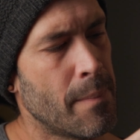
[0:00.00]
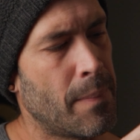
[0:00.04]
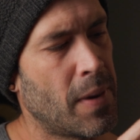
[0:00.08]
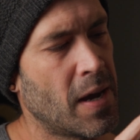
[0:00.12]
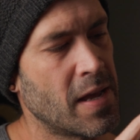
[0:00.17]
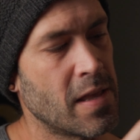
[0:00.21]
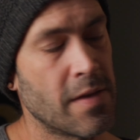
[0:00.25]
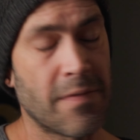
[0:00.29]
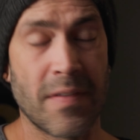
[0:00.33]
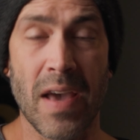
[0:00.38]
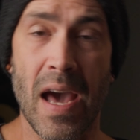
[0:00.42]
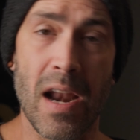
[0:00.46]

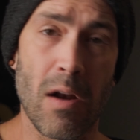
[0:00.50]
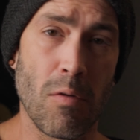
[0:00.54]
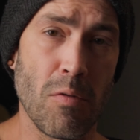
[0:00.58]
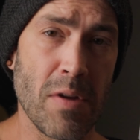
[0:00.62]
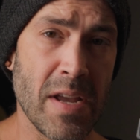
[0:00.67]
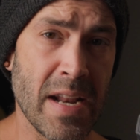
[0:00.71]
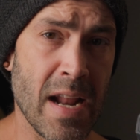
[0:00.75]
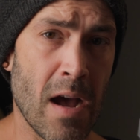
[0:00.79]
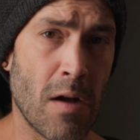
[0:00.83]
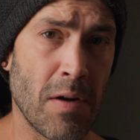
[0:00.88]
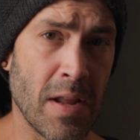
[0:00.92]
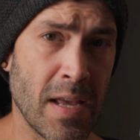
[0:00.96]
But you've got a
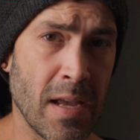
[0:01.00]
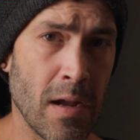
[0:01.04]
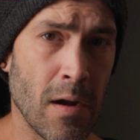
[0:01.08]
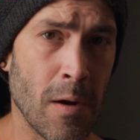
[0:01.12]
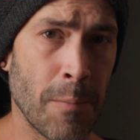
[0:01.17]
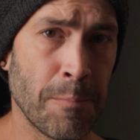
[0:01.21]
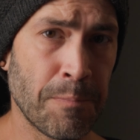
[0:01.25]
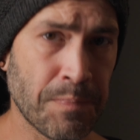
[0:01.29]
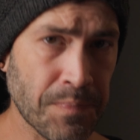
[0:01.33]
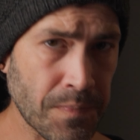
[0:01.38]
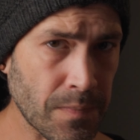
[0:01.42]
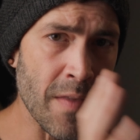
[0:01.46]
readout
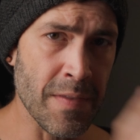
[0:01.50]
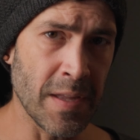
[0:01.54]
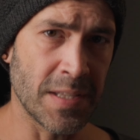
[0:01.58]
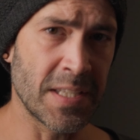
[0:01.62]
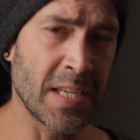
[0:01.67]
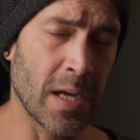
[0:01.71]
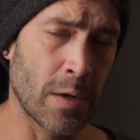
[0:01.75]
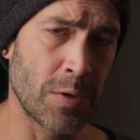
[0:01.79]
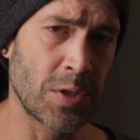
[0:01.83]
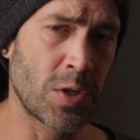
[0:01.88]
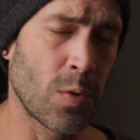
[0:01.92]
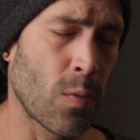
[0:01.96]
here that
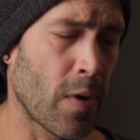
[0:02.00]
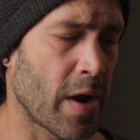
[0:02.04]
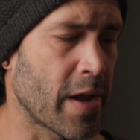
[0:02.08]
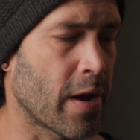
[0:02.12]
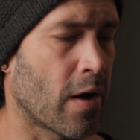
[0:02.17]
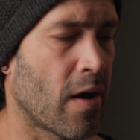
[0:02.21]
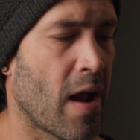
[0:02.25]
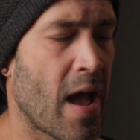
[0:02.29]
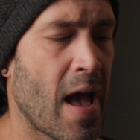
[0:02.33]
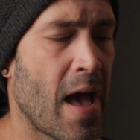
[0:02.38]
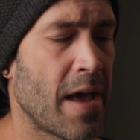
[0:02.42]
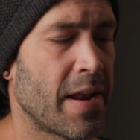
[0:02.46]
tells you where
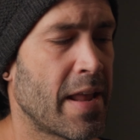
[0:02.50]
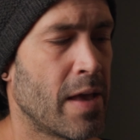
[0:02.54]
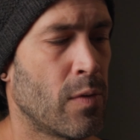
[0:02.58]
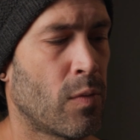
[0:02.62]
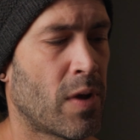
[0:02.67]
you're at.